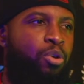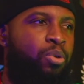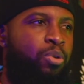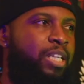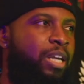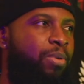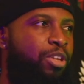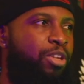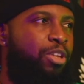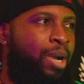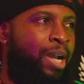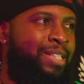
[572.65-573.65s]
In your
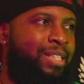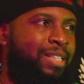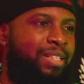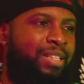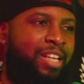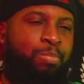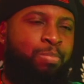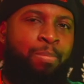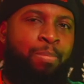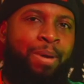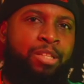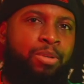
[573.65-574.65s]
thing, when you write it,
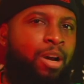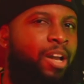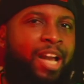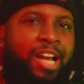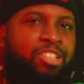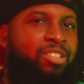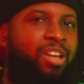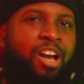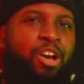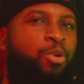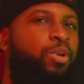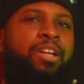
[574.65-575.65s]
they speak part. Oh, yeah, I
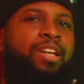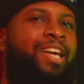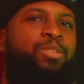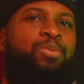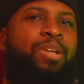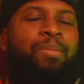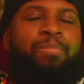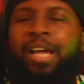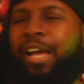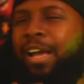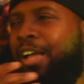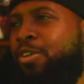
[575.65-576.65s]
just I couldn't connect
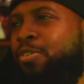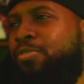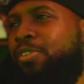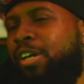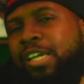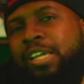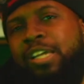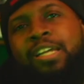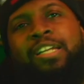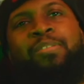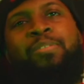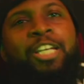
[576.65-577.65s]
with. I'm like, are you
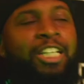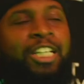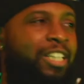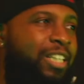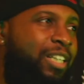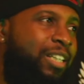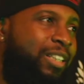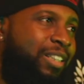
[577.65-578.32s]
fucking kidding me?